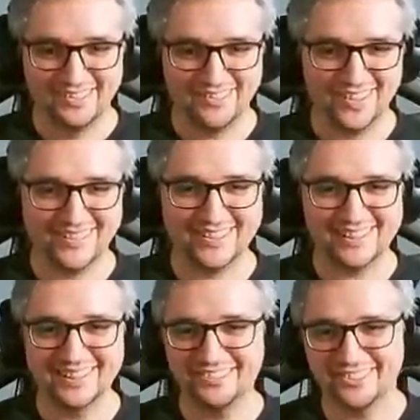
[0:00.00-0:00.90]

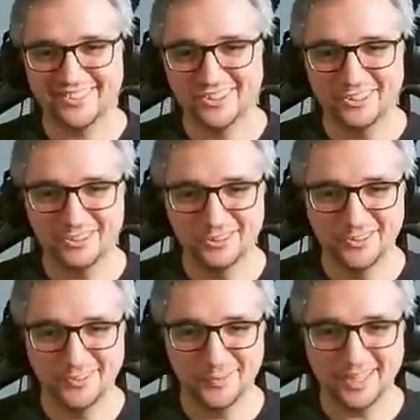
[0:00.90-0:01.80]
basically there is no
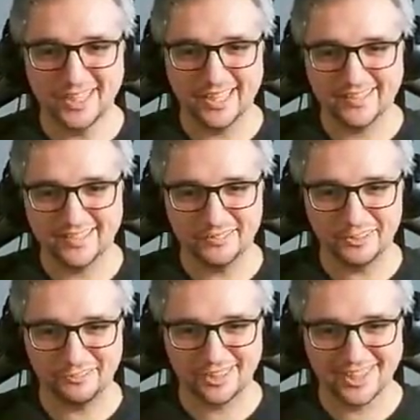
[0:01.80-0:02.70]
loot to be had here if I